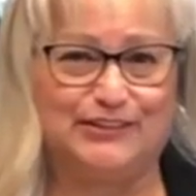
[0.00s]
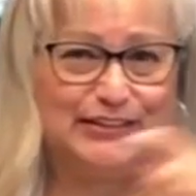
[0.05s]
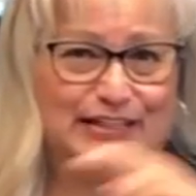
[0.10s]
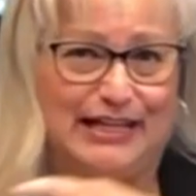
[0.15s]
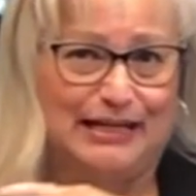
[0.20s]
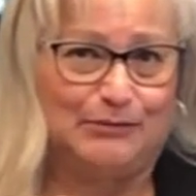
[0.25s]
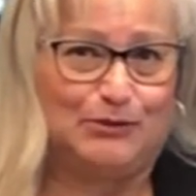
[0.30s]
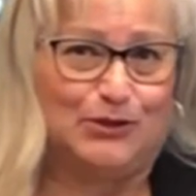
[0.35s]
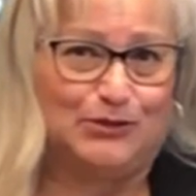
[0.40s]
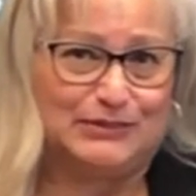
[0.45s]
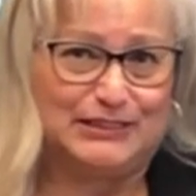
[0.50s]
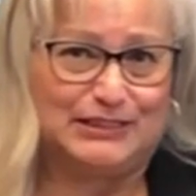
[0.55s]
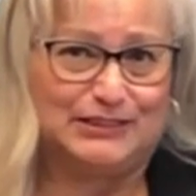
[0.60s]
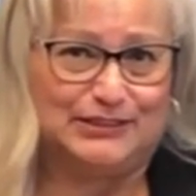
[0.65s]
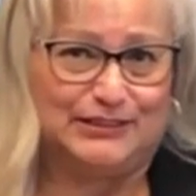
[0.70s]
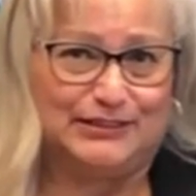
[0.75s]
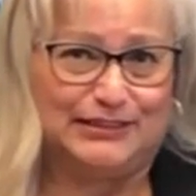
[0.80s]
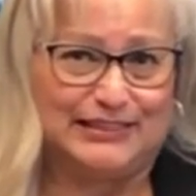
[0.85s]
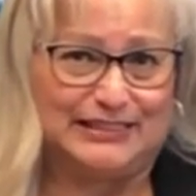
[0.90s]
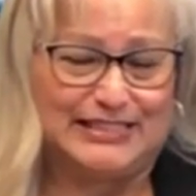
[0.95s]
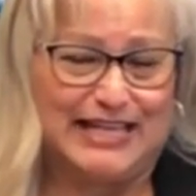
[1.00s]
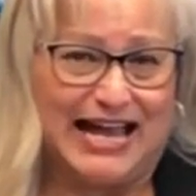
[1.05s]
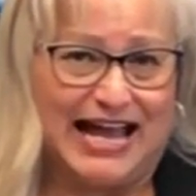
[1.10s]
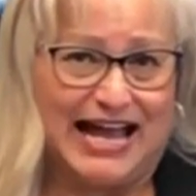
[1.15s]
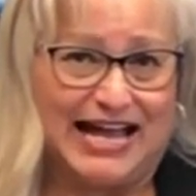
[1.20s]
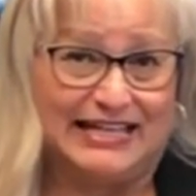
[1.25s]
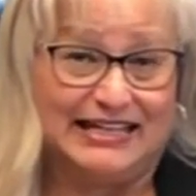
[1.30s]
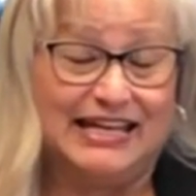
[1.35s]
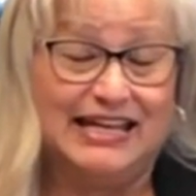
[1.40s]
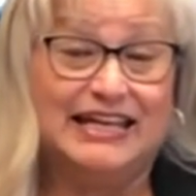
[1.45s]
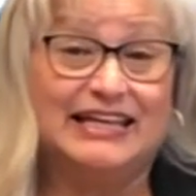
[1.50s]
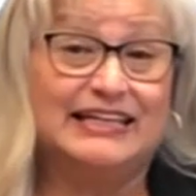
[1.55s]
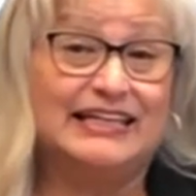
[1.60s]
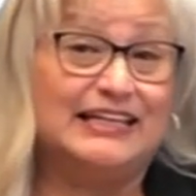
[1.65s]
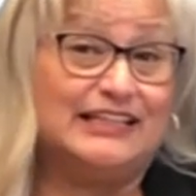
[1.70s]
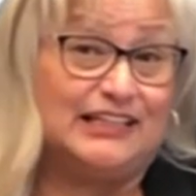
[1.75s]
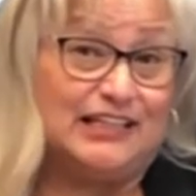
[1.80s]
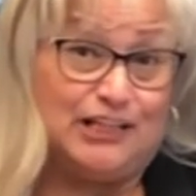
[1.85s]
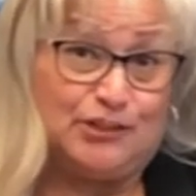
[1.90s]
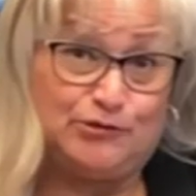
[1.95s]
your name goes into this hat.
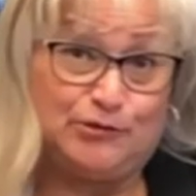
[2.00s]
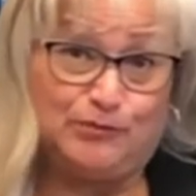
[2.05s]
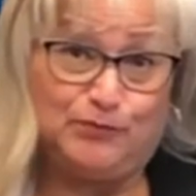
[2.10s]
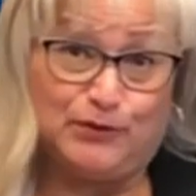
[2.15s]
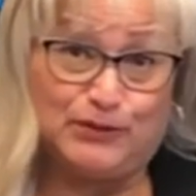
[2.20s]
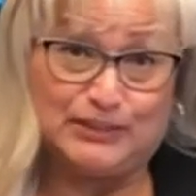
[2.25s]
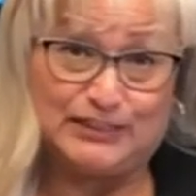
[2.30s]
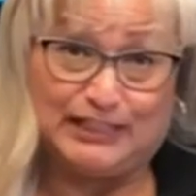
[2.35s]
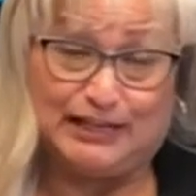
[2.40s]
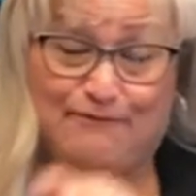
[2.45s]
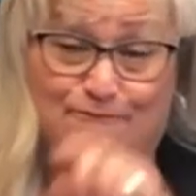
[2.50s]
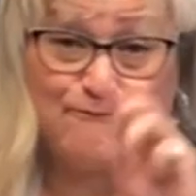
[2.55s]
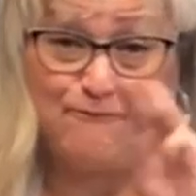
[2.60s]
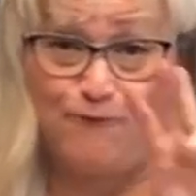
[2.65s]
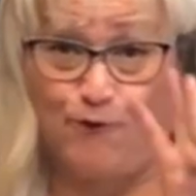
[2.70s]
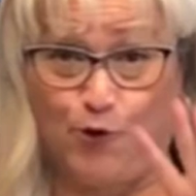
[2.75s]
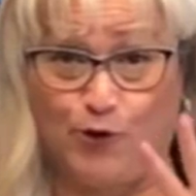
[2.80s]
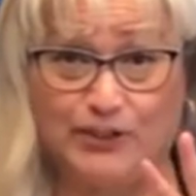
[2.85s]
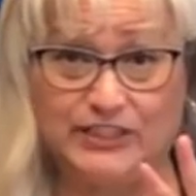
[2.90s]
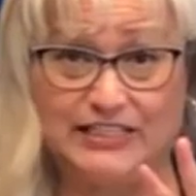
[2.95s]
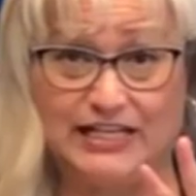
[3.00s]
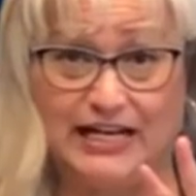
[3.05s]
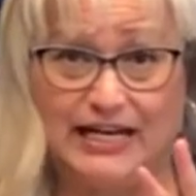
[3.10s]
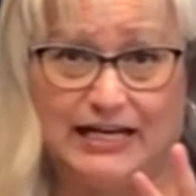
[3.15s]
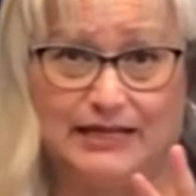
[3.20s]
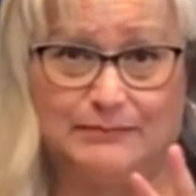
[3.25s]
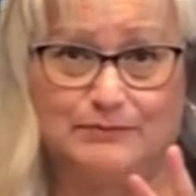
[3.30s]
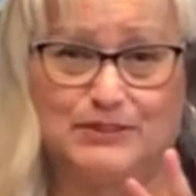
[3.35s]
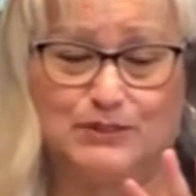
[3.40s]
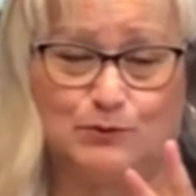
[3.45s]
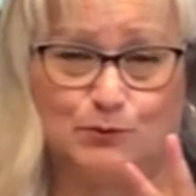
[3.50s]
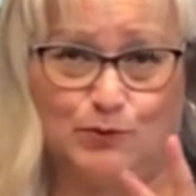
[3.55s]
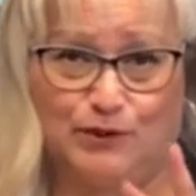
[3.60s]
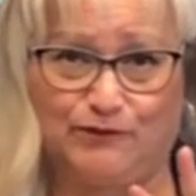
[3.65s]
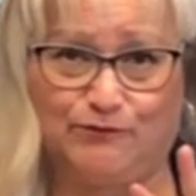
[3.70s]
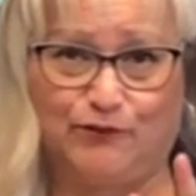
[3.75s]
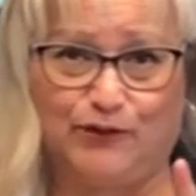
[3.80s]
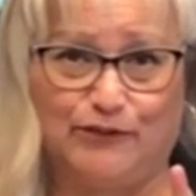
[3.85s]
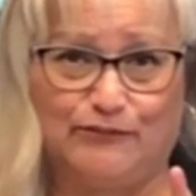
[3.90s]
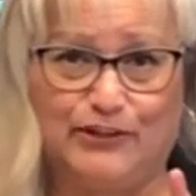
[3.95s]
Get 100% four times,
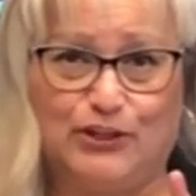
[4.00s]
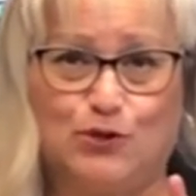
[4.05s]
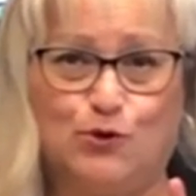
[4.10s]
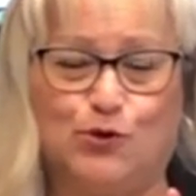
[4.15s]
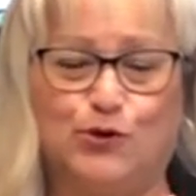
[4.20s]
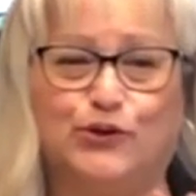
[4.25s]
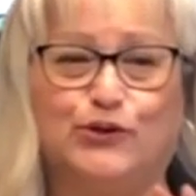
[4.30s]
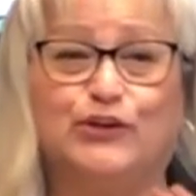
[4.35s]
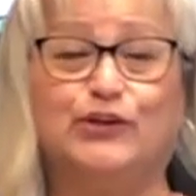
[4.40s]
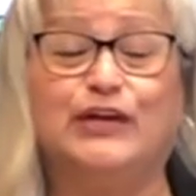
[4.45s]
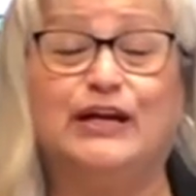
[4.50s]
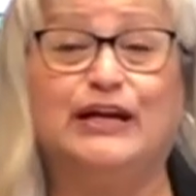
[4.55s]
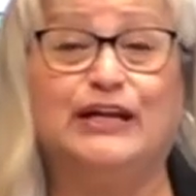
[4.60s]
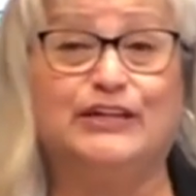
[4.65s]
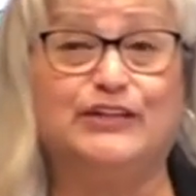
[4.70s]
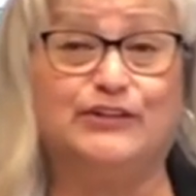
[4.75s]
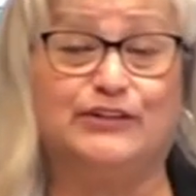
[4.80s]
one for every quarter.